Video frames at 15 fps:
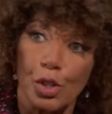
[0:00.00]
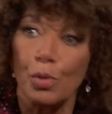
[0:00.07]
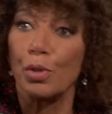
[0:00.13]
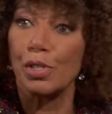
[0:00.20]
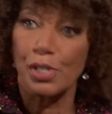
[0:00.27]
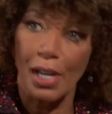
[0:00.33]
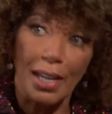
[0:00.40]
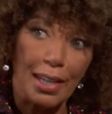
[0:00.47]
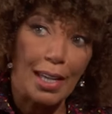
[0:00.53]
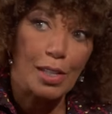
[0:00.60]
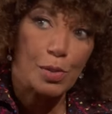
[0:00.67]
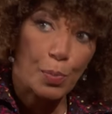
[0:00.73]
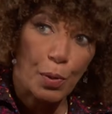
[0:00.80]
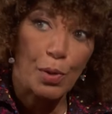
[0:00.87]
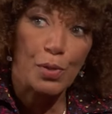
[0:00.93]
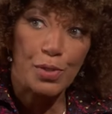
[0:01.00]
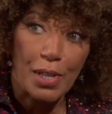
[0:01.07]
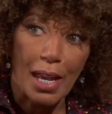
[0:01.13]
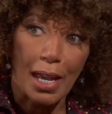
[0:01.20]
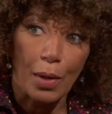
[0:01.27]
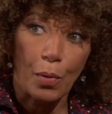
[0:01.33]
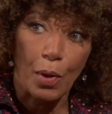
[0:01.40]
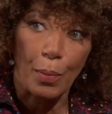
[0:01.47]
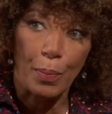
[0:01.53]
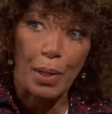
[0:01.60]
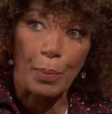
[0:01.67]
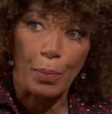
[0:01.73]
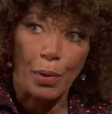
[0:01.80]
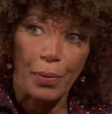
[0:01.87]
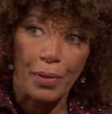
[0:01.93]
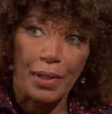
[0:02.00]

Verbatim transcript: Jewish, I guess, per se, where people